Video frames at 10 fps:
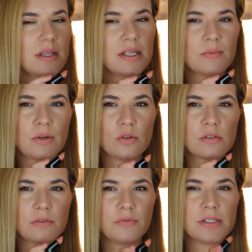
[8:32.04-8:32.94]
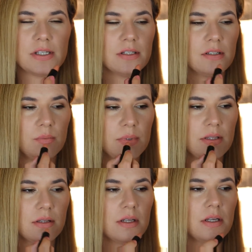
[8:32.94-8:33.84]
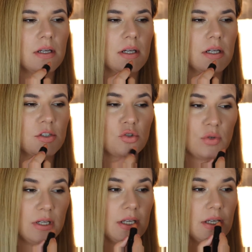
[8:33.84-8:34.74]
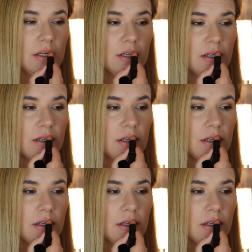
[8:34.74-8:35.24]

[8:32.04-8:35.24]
this one also feels a little bit streaky.